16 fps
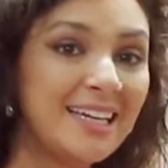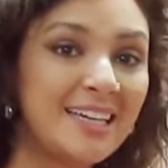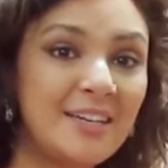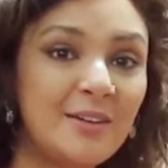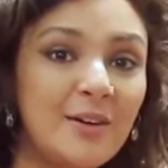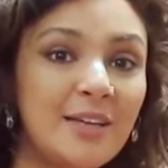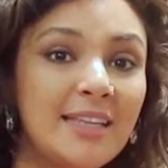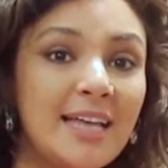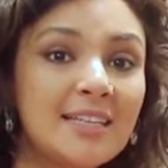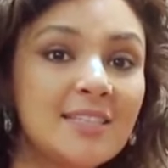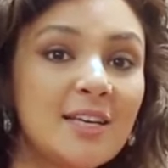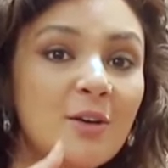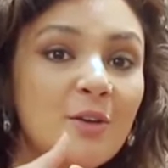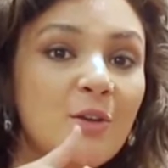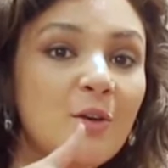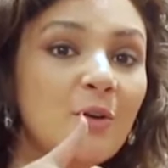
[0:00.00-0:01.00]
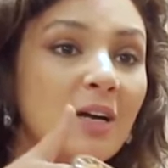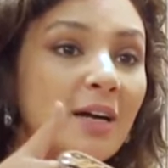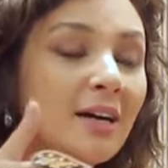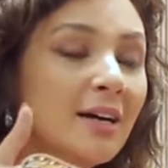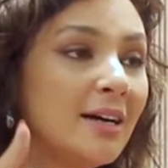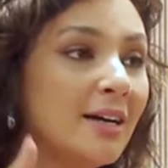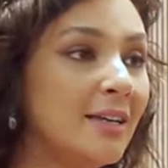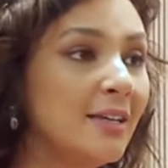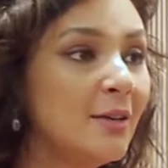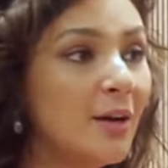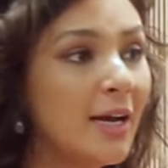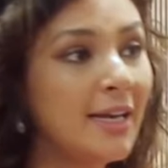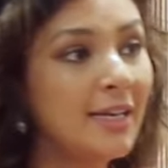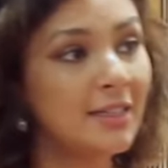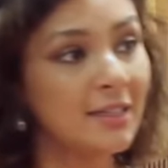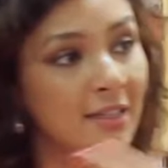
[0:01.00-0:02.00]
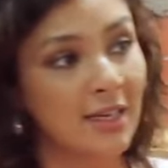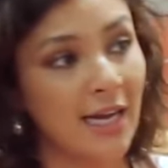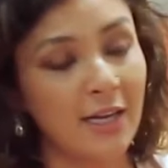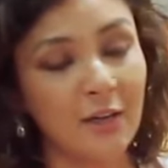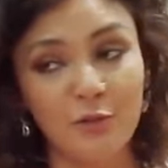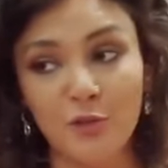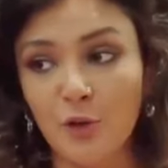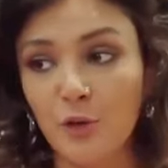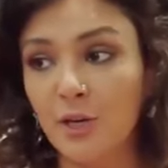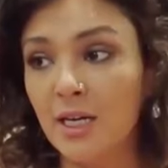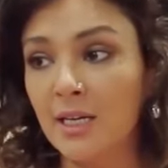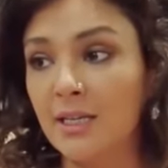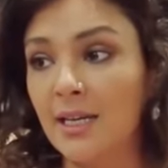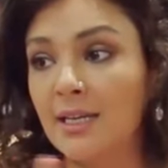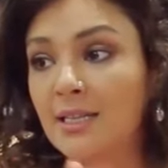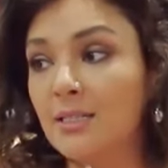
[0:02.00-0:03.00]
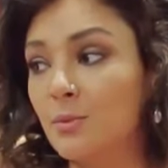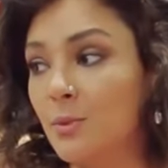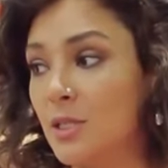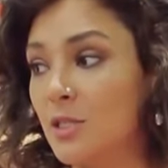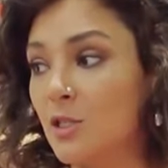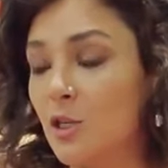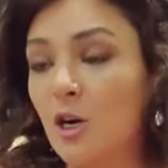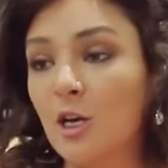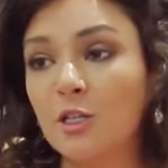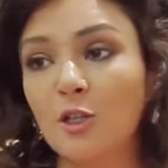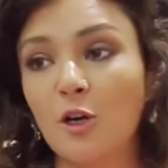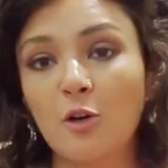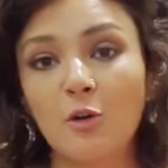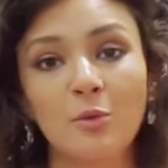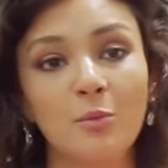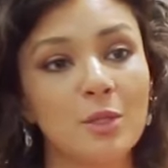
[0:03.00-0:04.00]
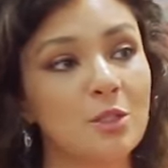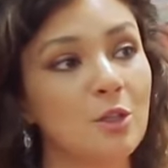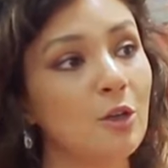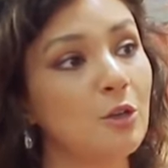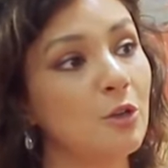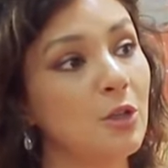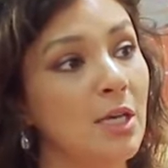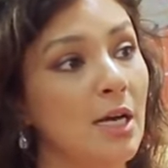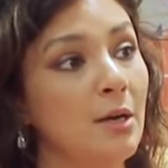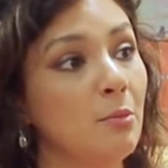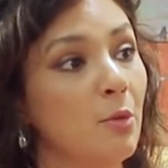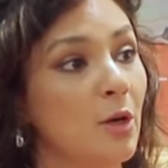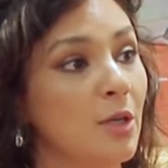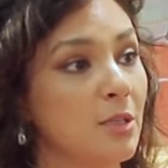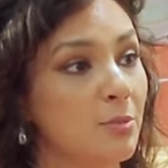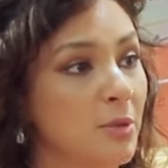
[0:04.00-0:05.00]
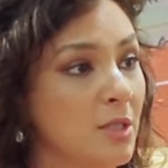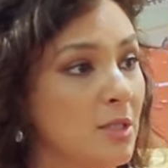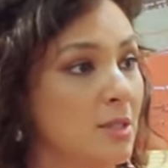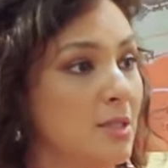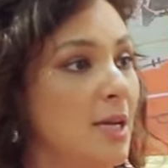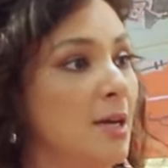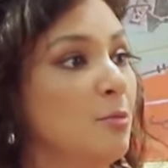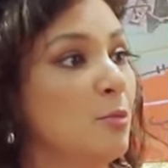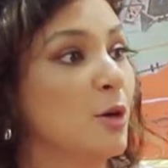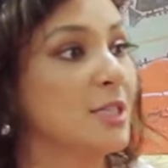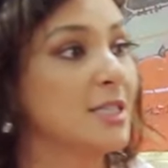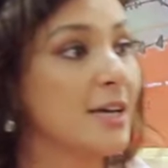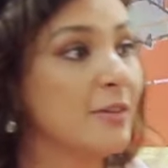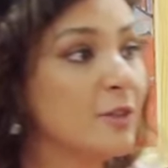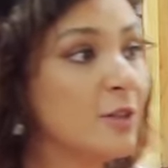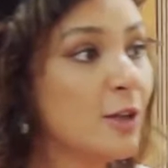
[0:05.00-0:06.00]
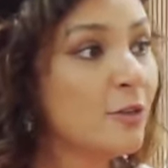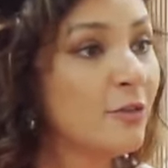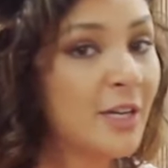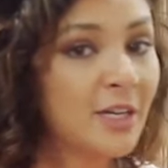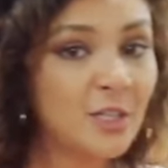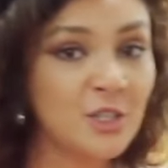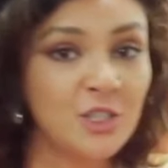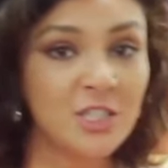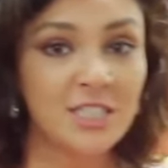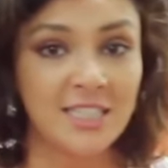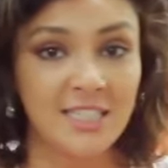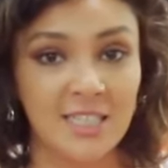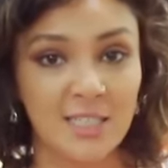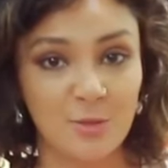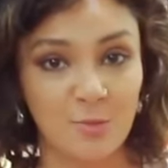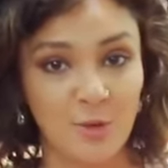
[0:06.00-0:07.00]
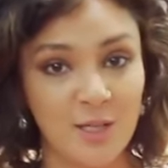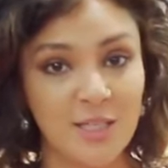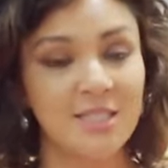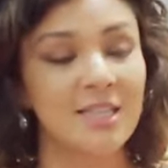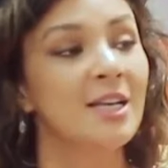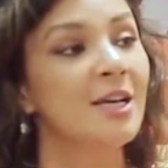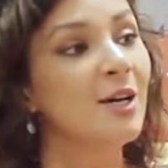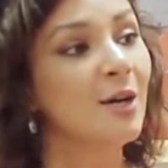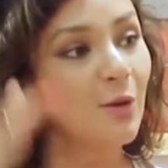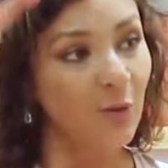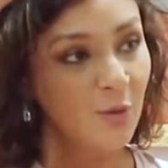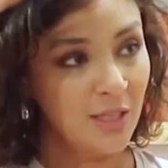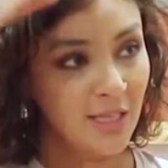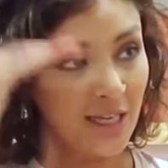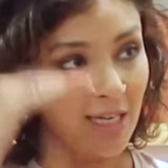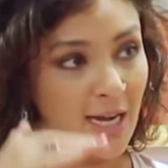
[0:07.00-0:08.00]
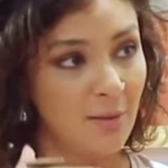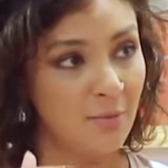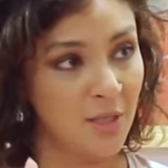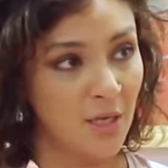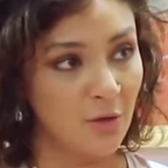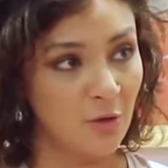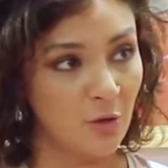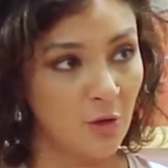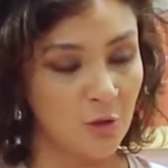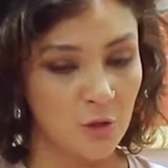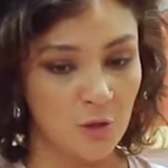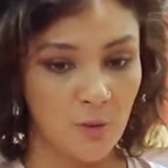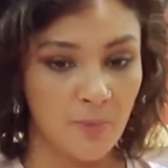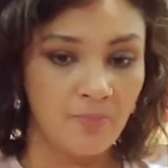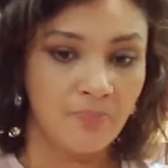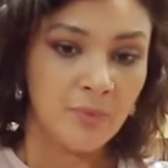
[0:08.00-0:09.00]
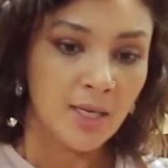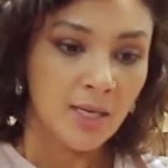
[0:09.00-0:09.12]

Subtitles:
You know, and that's how yoga, you know, and the kind of yoga that was taught, tokhon was taught to young boys, because young boys have a lot of energy, teenage boys, odeke calm down korchino.